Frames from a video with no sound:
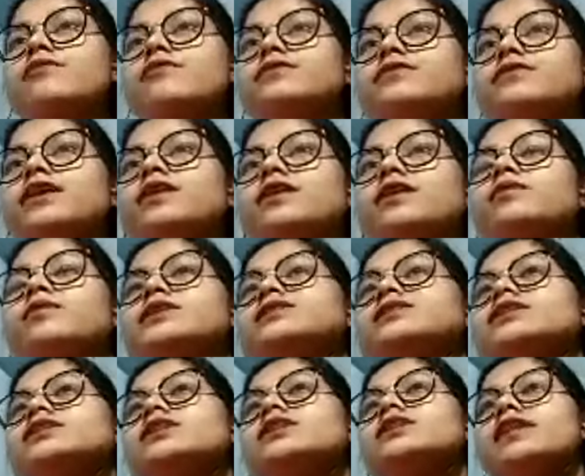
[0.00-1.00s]
But
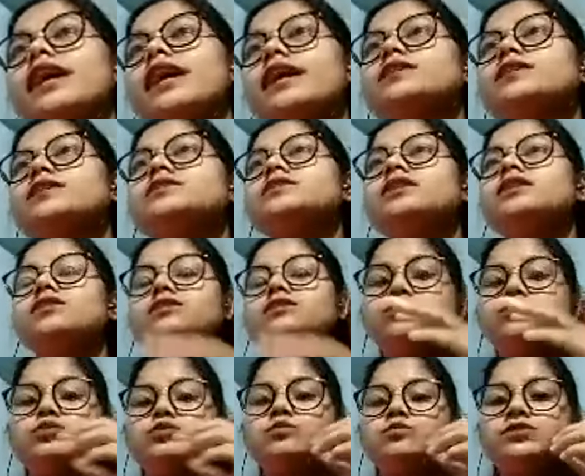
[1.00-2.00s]
after watching that
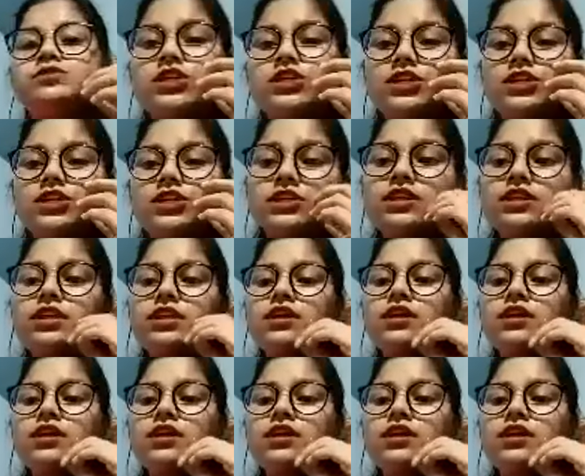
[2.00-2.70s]
Zoom session,